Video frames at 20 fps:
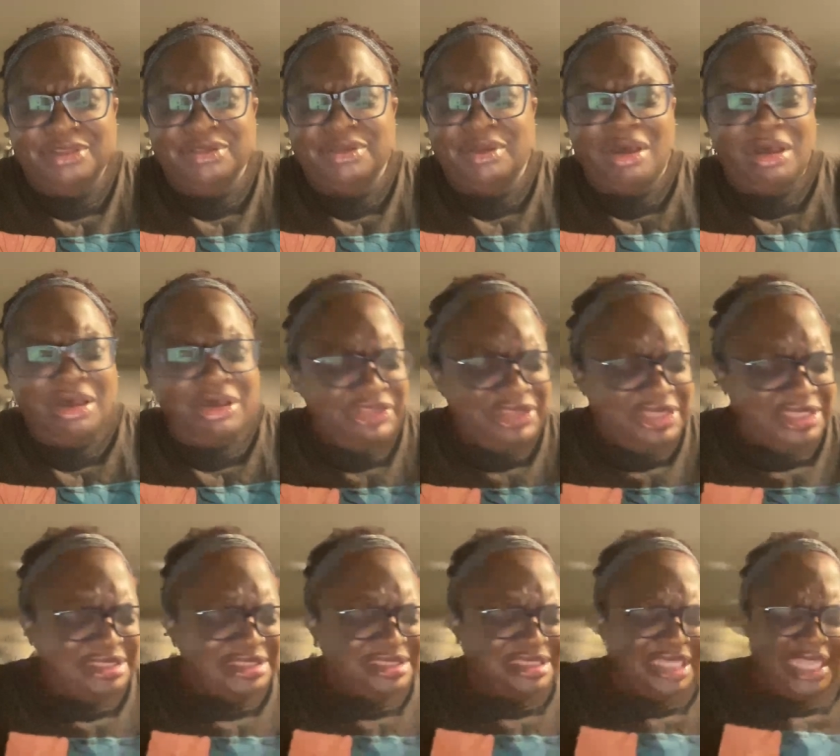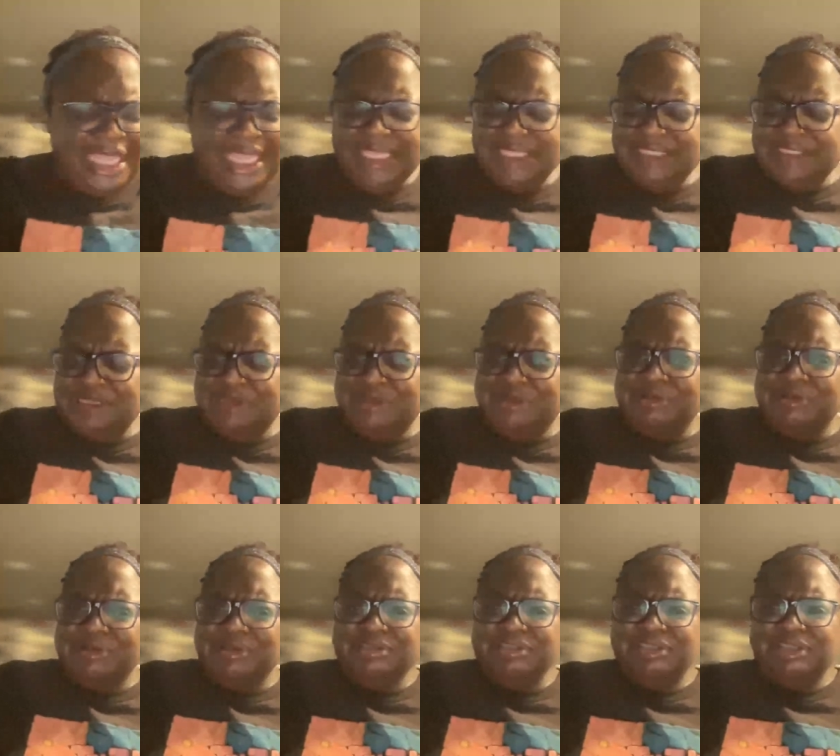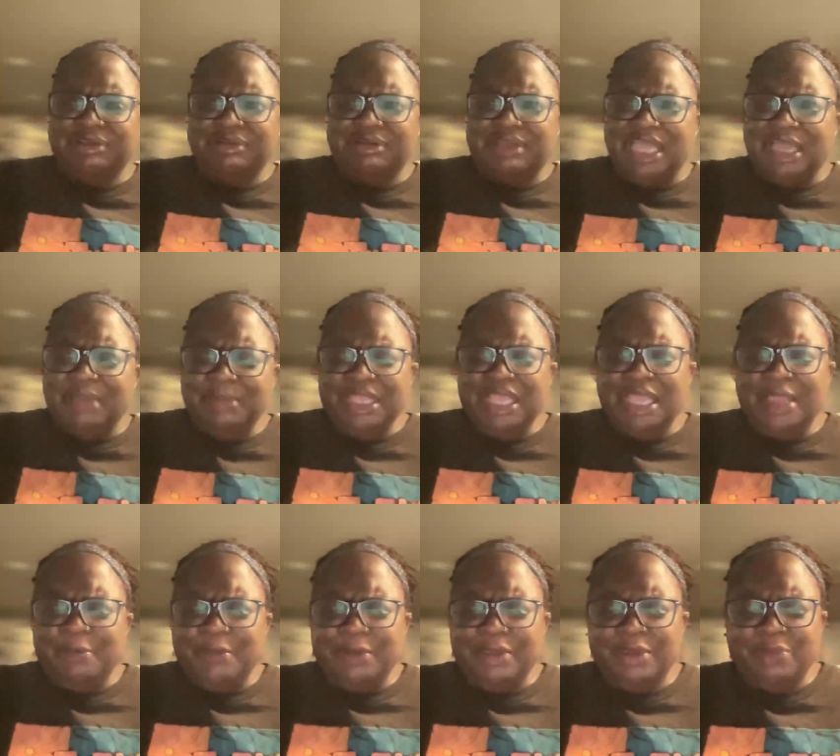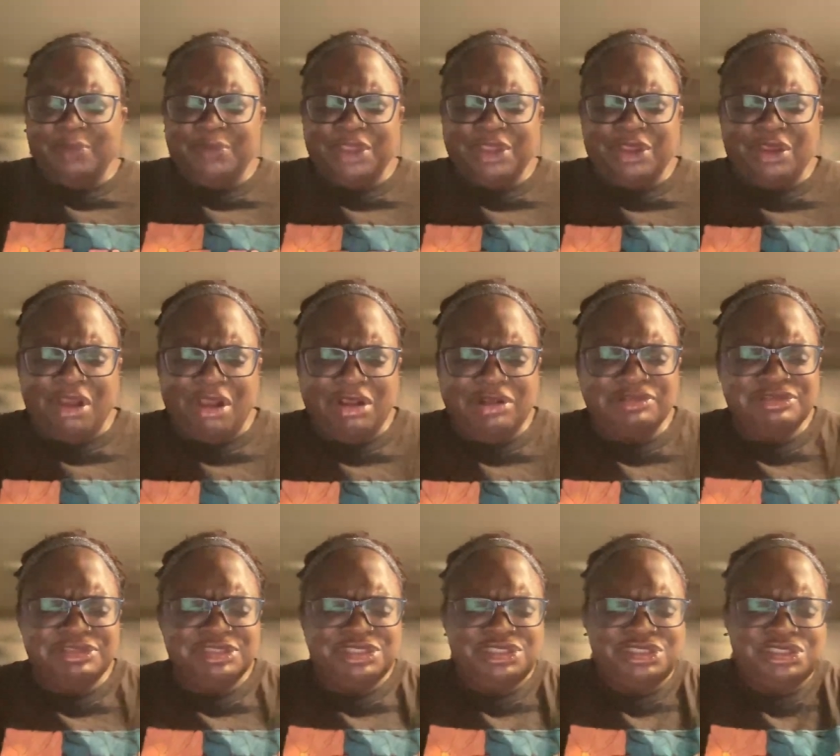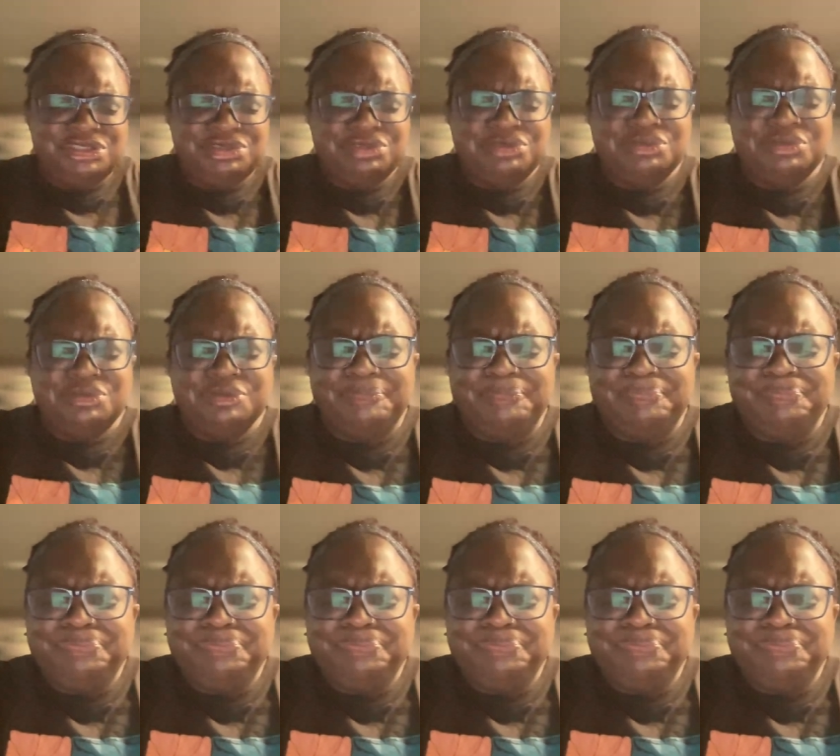All these things that are coming up in regards to